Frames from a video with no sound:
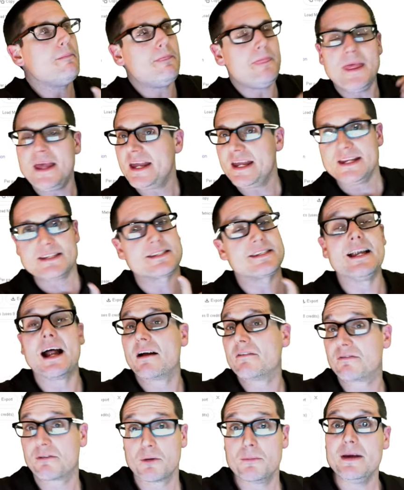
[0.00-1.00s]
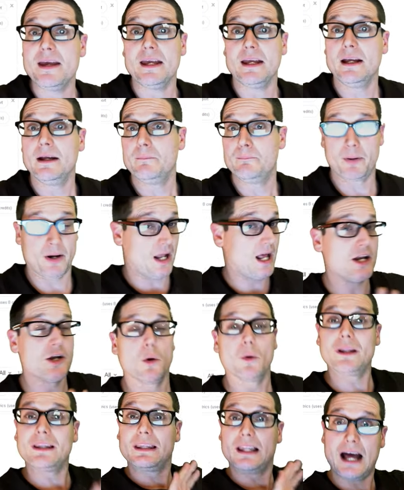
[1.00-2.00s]
It's not for me, but I know
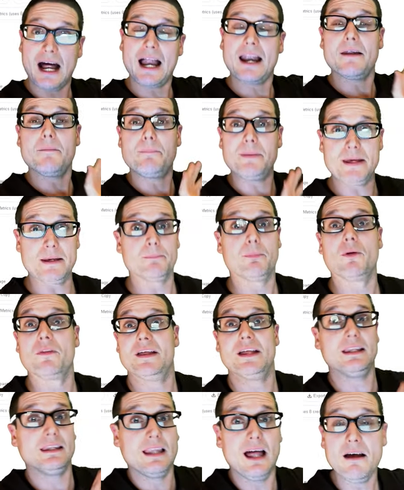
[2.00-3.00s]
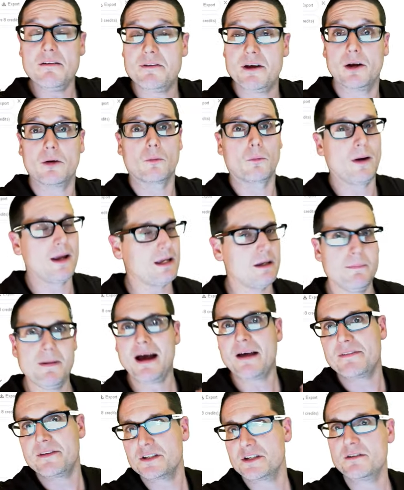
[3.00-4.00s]
a lot of people that love it. Rank
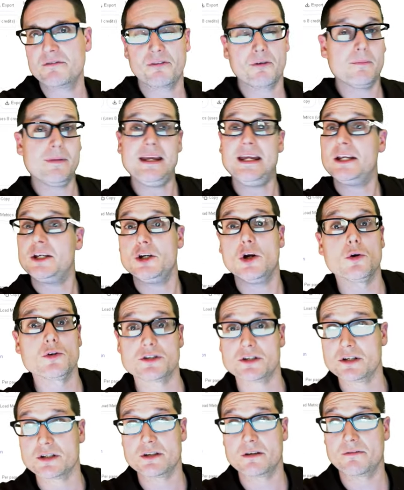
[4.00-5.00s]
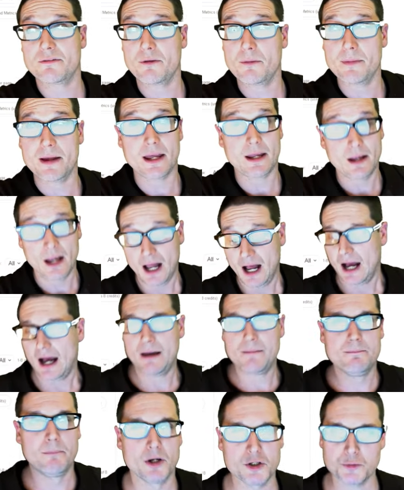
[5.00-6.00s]
Math isn't for me and Yoast isn't for me.
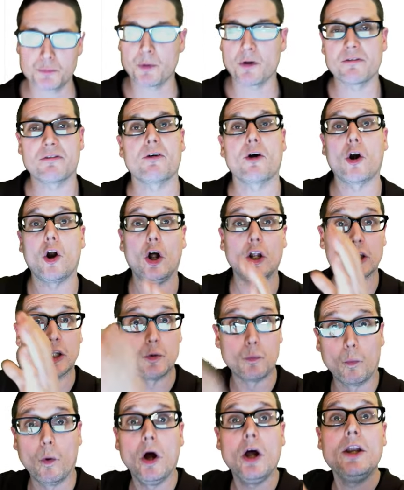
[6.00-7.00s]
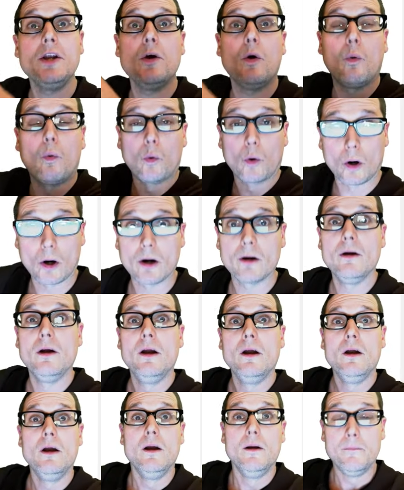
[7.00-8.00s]
I'd much prefer All in One or
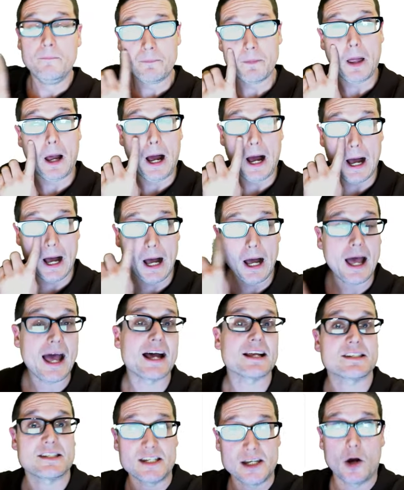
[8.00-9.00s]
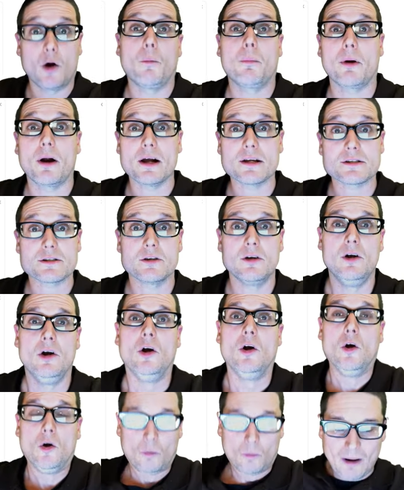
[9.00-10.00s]
SEO Press,
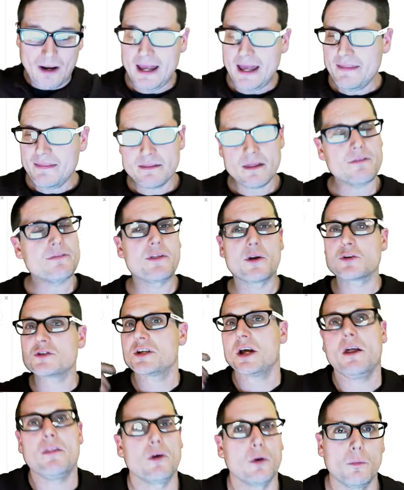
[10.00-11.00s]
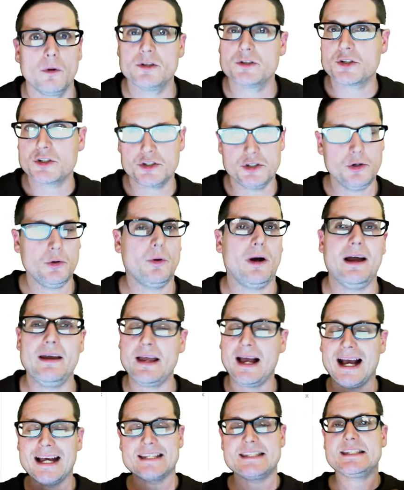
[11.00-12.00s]
right? And then there's other ones too.
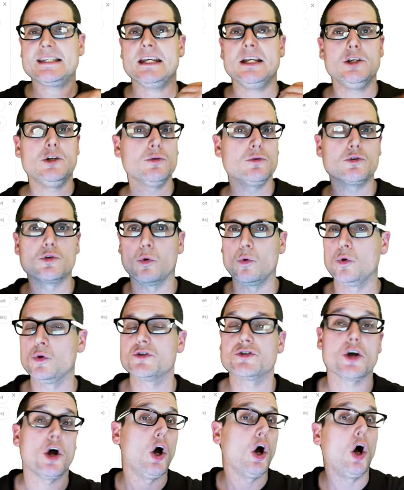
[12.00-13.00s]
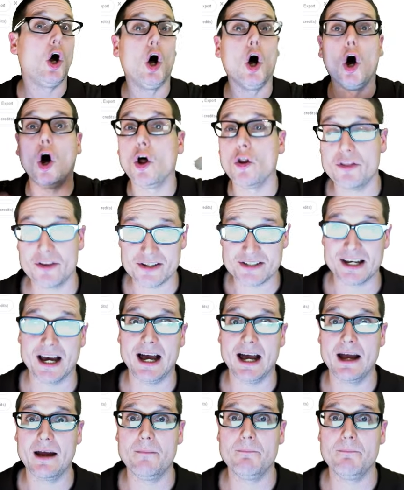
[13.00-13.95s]
I see new tools all the time.